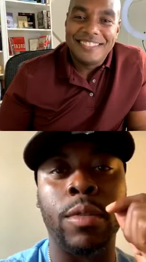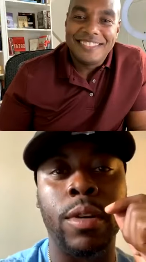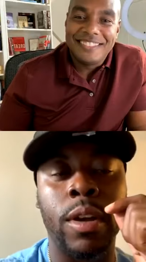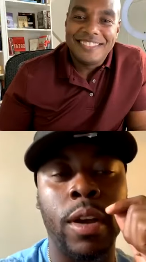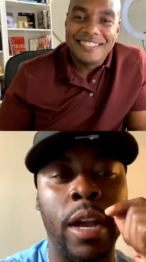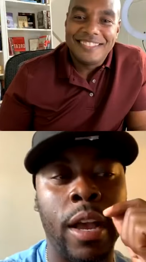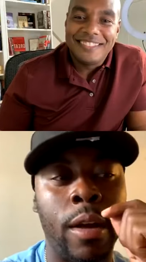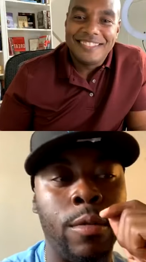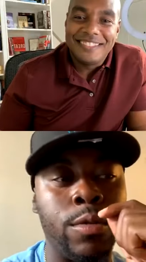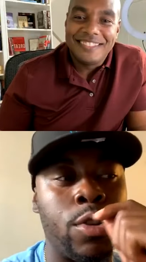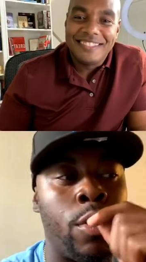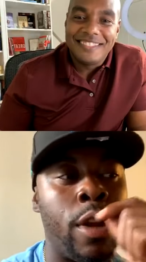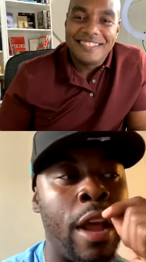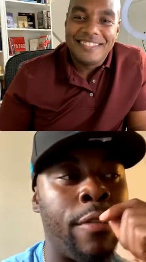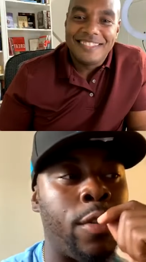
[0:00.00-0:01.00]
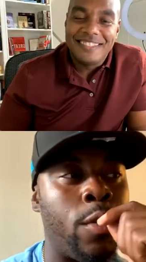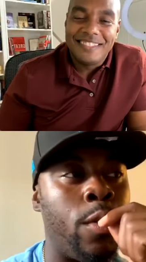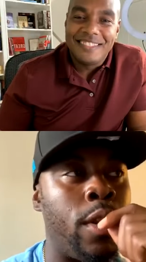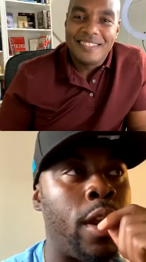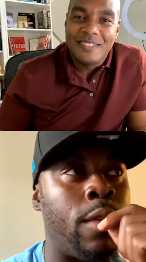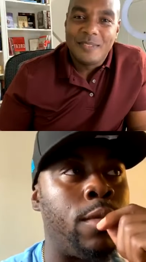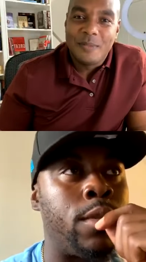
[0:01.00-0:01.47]
Speaker 1: I got I was going after one
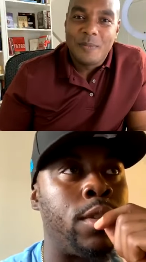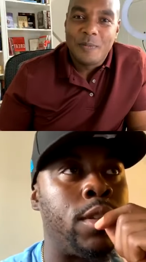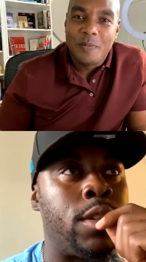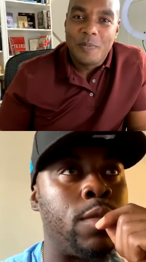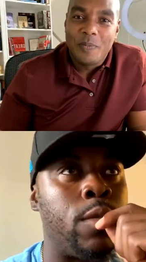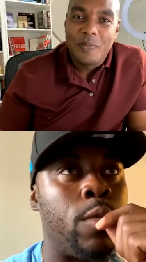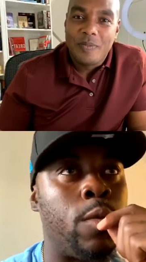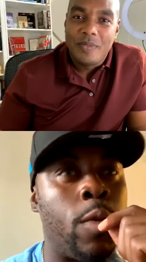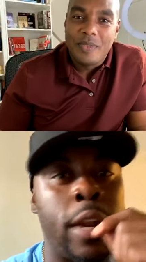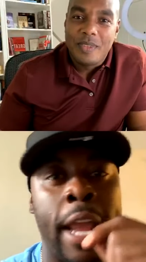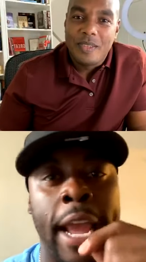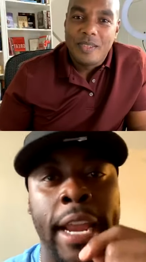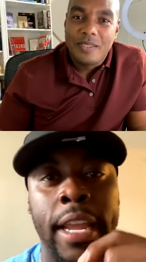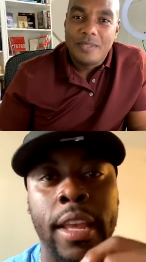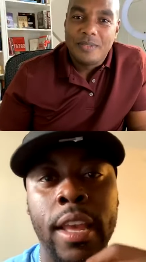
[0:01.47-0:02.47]
that was 180,